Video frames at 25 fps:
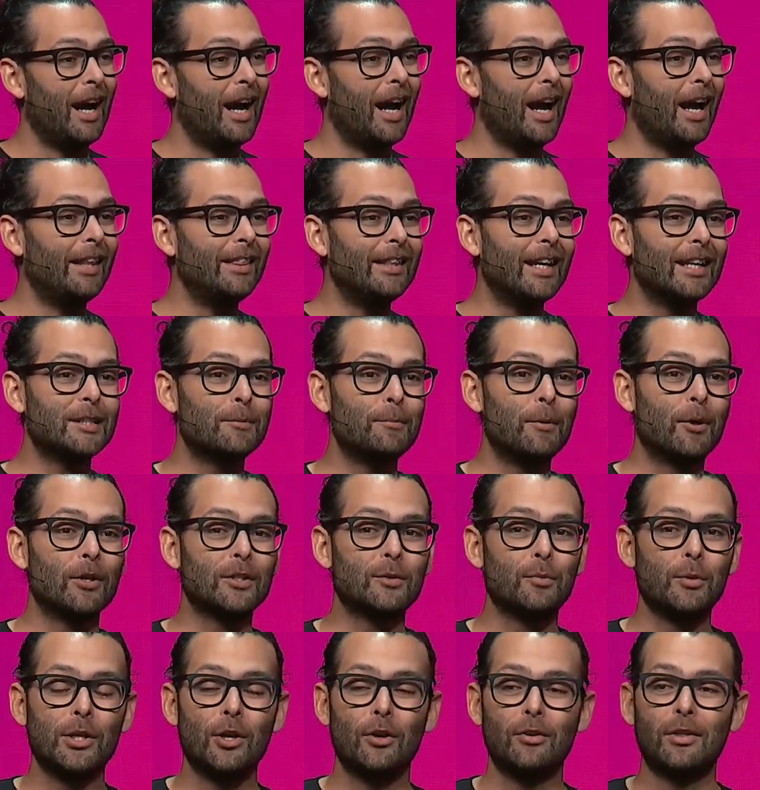And that's because
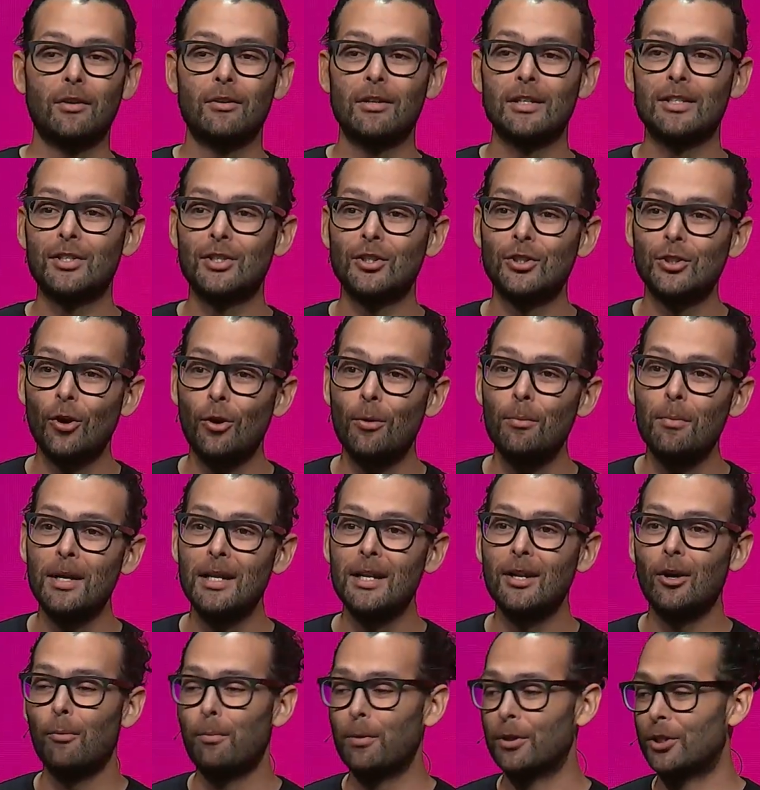we know there are so
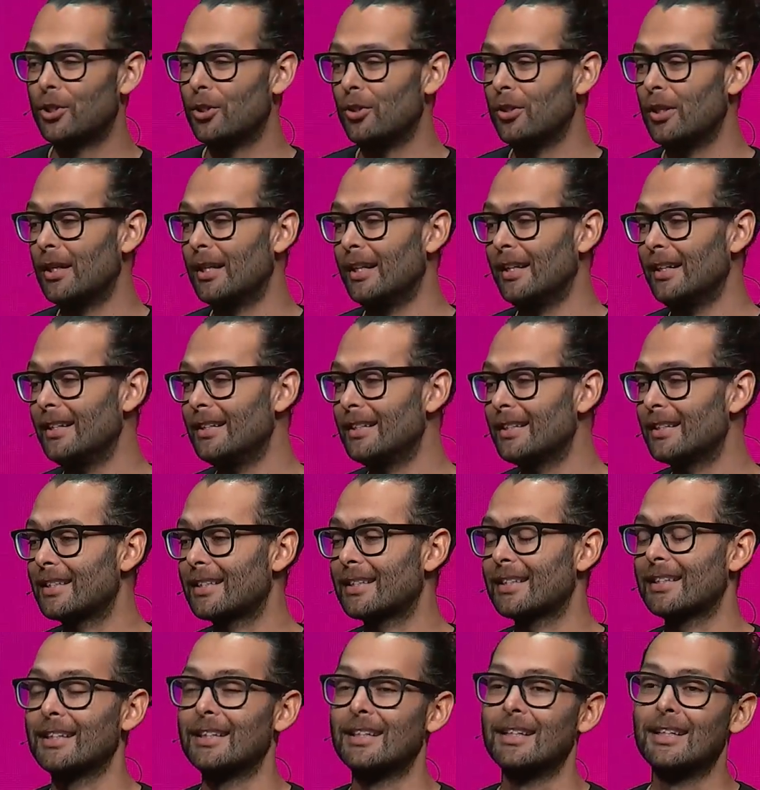many
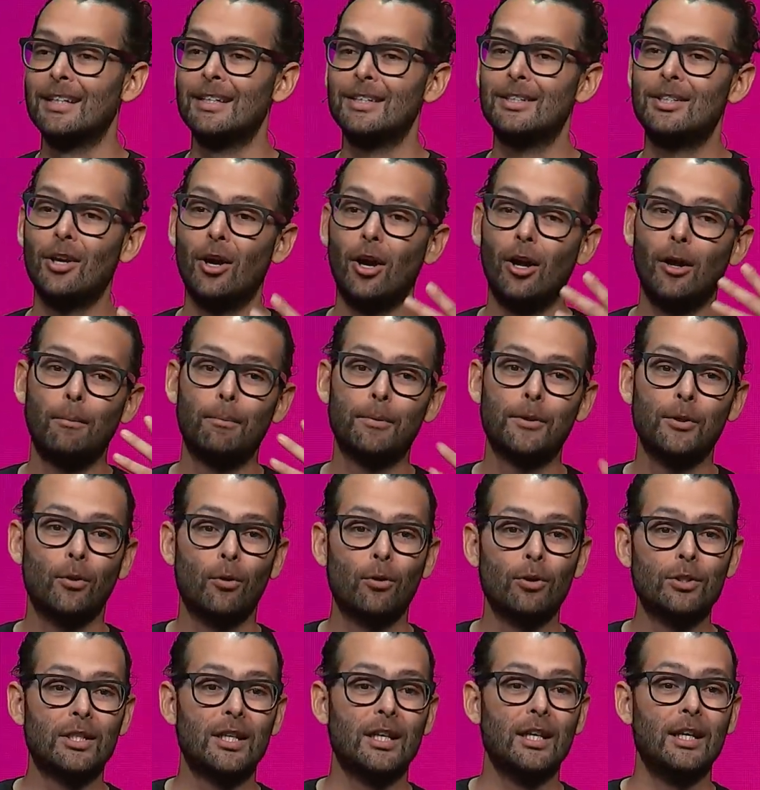opportunities to help
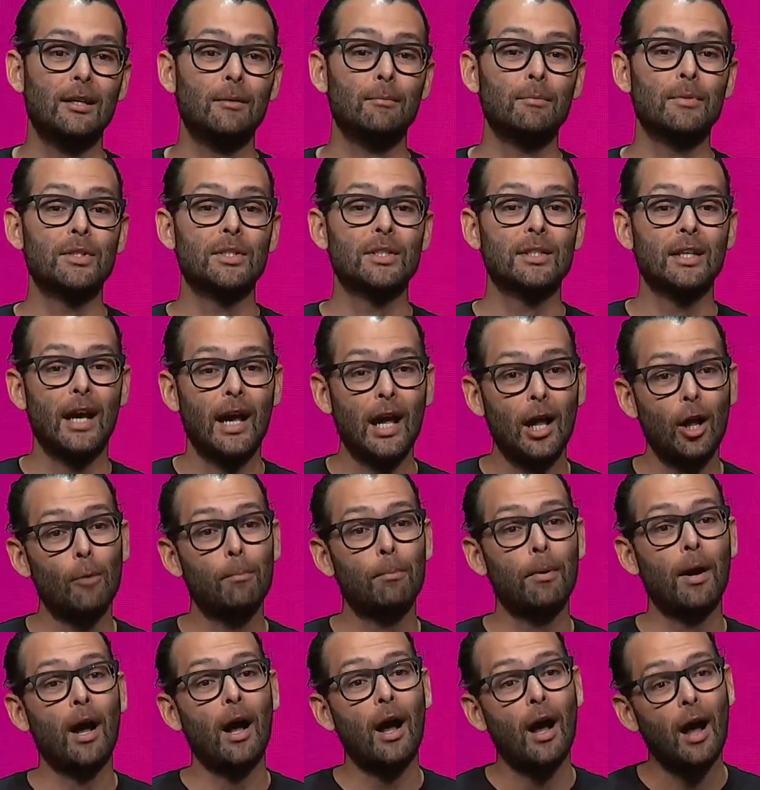your teams
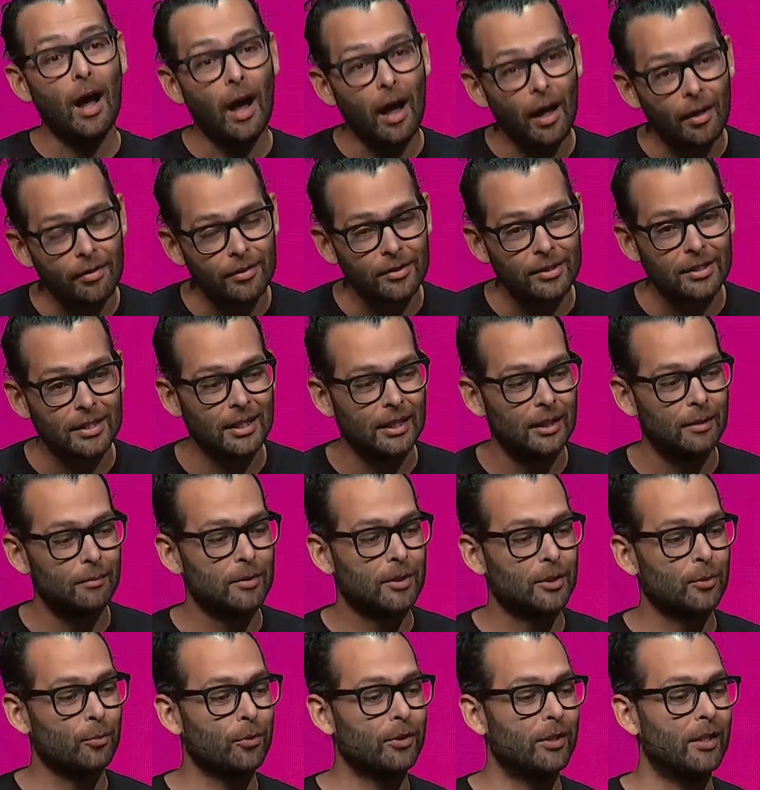help other
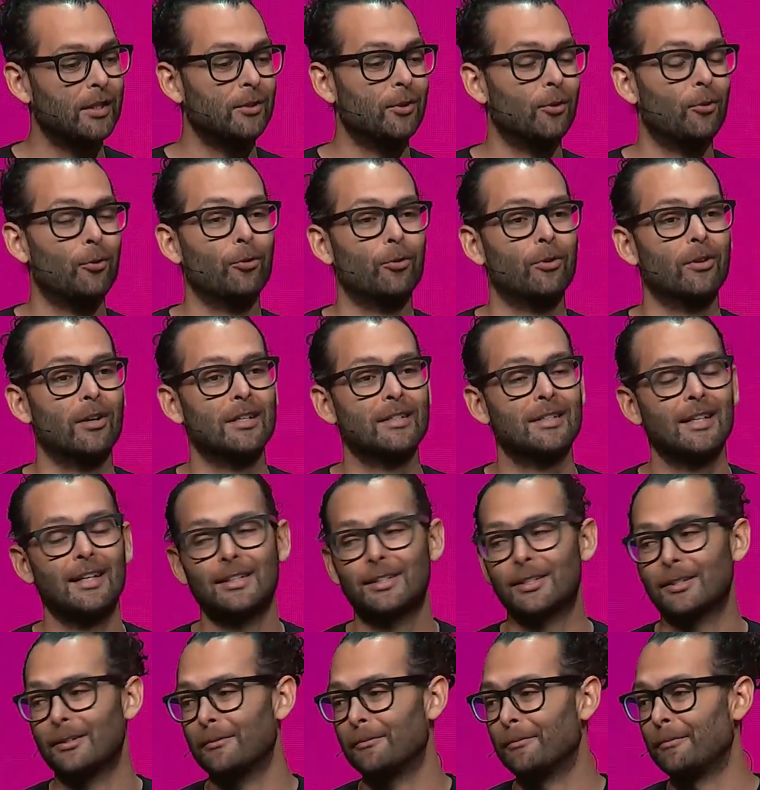teams within your
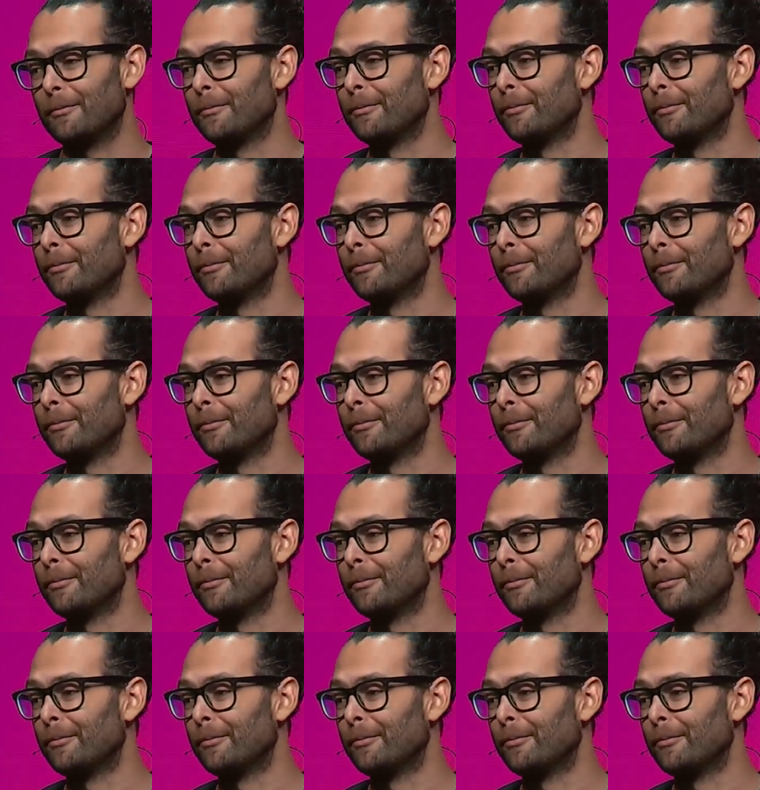organization.